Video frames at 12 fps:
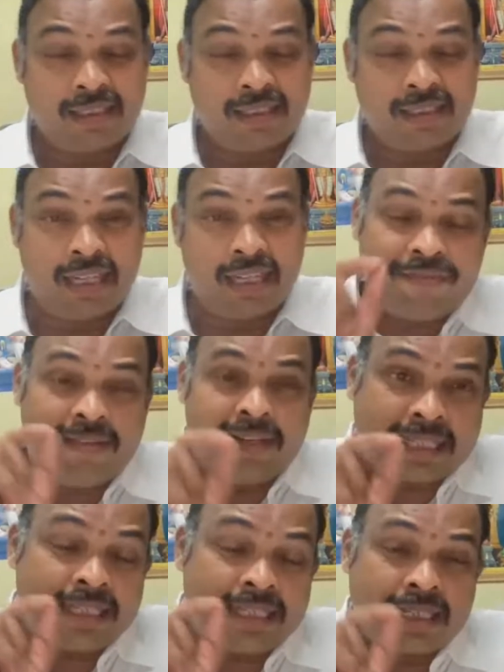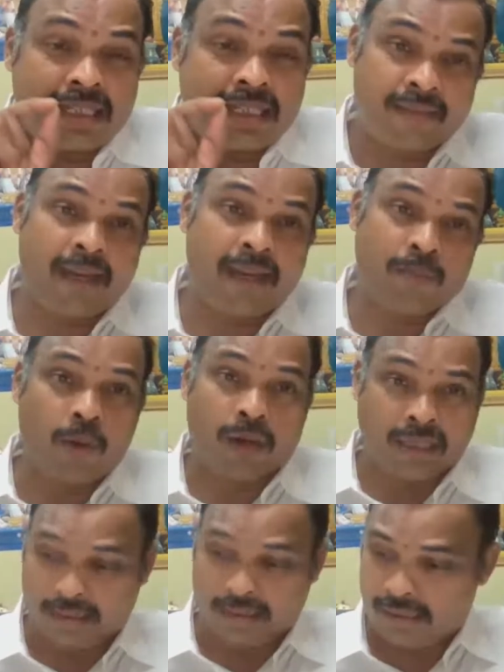Life lessons is very
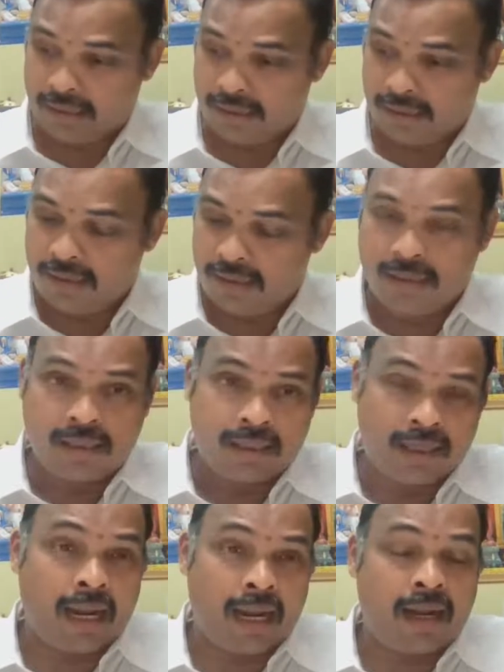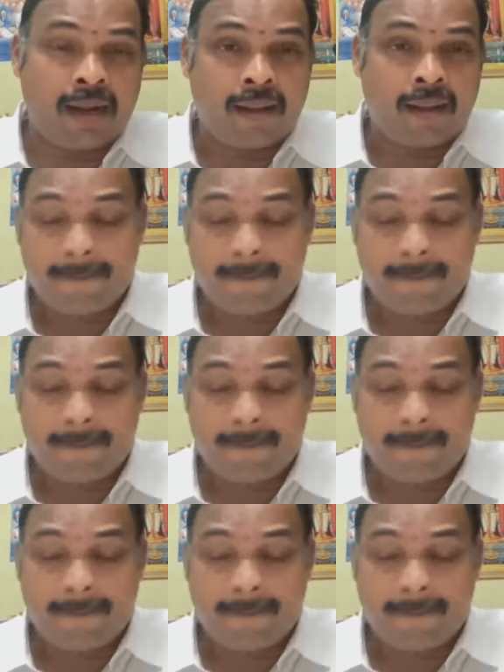important, and